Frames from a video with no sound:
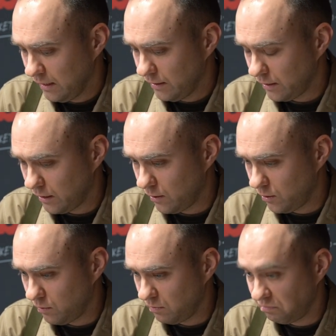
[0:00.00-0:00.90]

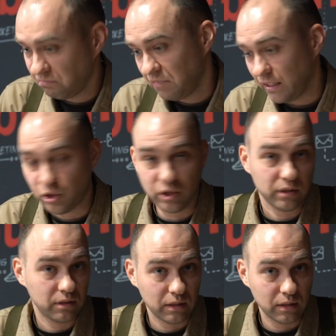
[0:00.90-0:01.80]
So that's
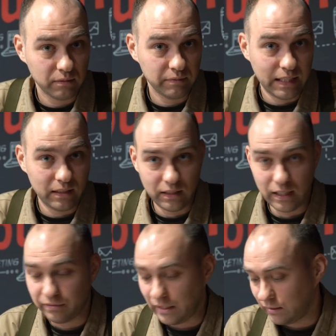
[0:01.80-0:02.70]
just a daily
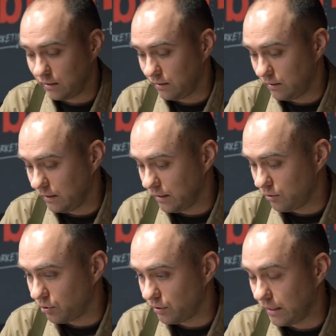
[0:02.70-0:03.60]
life accident in the
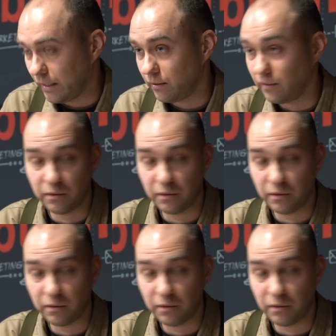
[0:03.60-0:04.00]
countryside.